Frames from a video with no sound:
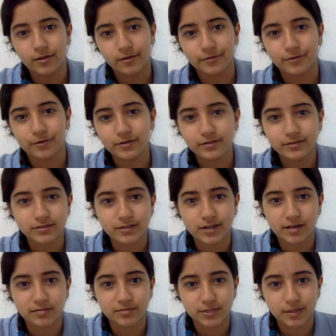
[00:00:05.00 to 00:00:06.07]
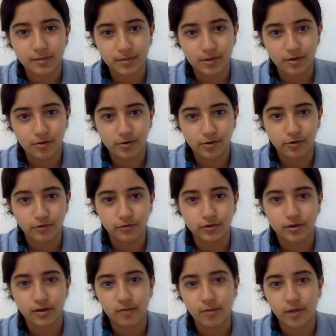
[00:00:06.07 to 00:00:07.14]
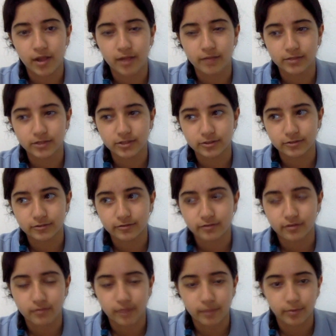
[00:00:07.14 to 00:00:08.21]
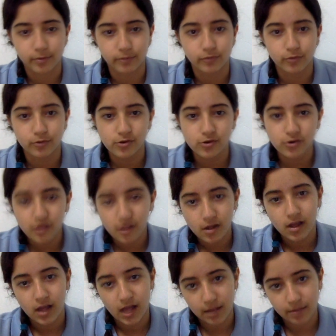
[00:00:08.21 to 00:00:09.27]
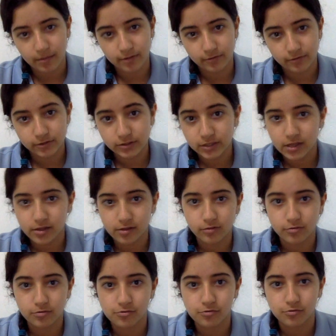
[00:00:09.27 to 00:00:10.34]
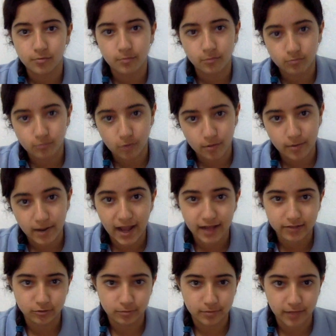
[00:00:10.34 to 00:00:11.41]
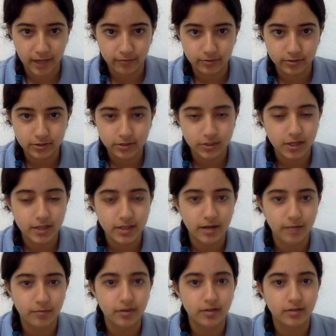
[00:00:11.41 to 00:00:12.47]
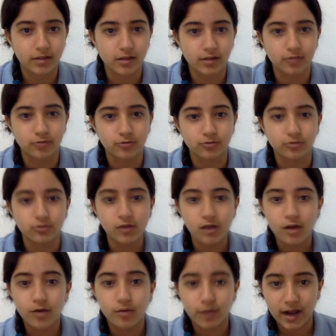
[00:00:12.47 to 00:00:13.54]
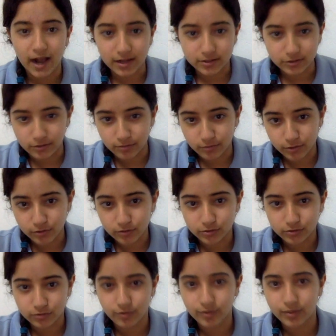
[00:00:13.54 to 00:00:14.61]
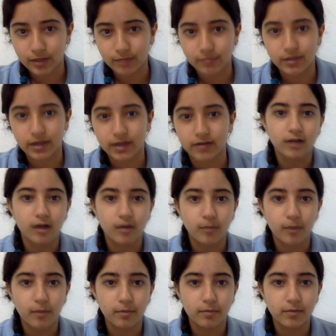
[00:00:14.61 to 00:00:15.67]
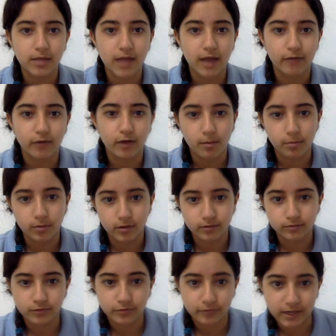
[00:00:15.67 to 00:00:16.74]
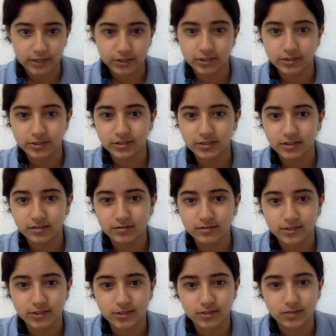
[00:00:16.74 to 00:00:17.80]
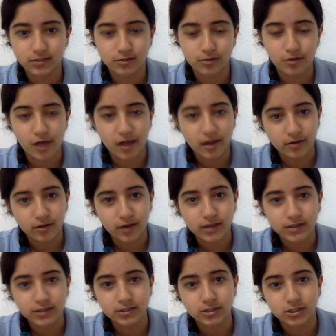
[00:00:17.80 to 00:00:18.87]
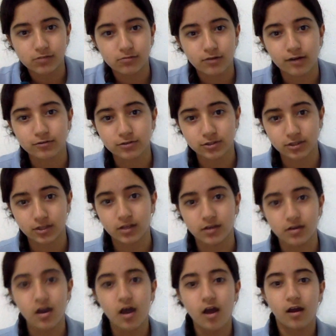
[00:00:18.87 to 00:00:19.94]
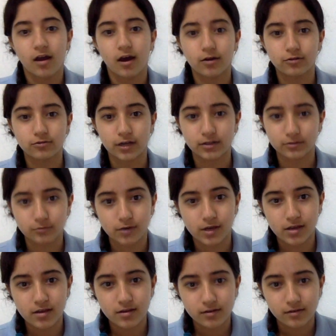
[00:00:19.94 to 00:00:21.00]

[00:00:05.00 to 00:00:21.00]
everyone. Today I'm just going to be going over a couple elements of my portfolio. I'm going to first take you through what my actual plan was, and then I'm going to take you through what I actually produced with that plan. I'll probably have a couple of reflections in there just so that you guys can see what I was thinking all throughout the way.